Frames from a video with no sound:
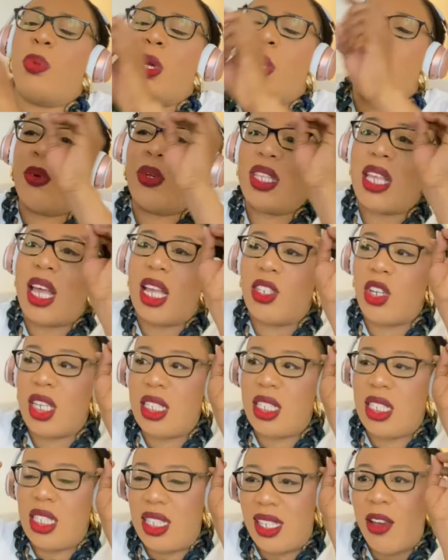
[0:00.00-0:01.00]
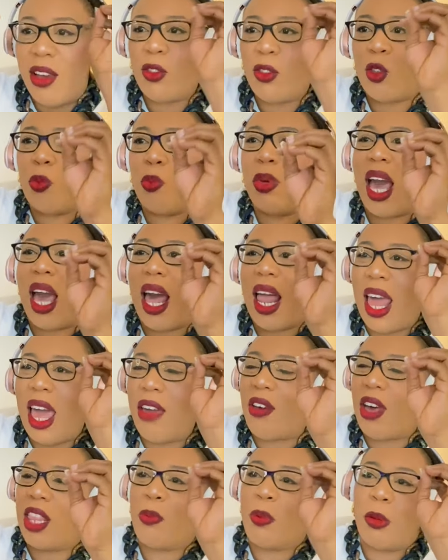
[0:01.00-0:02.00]
people that just deserve to be
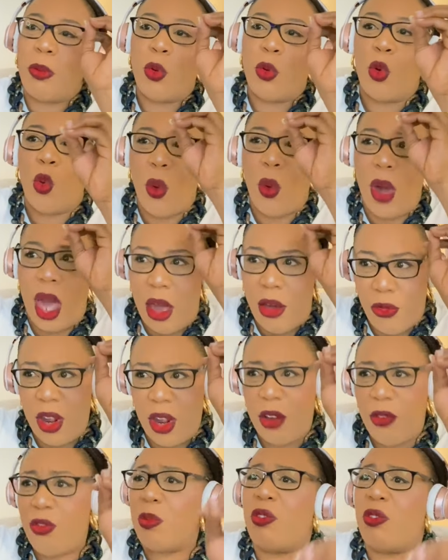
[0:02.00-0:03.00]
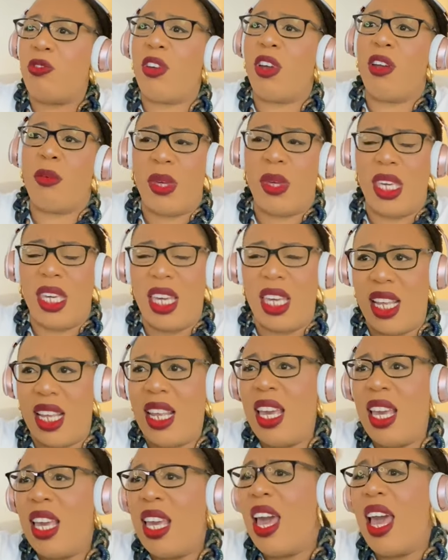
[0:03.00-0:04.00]
alive are the people who were afraid from the very
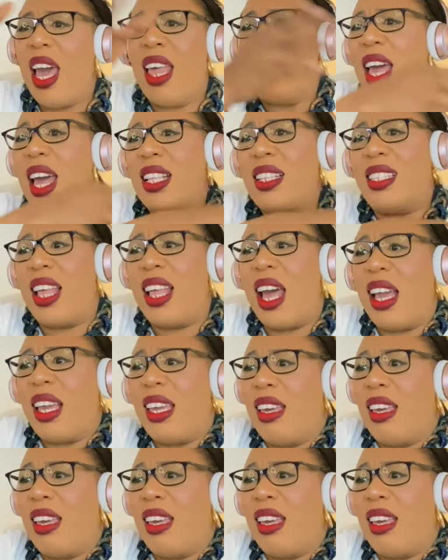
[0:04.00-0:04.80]
beginning, and that's that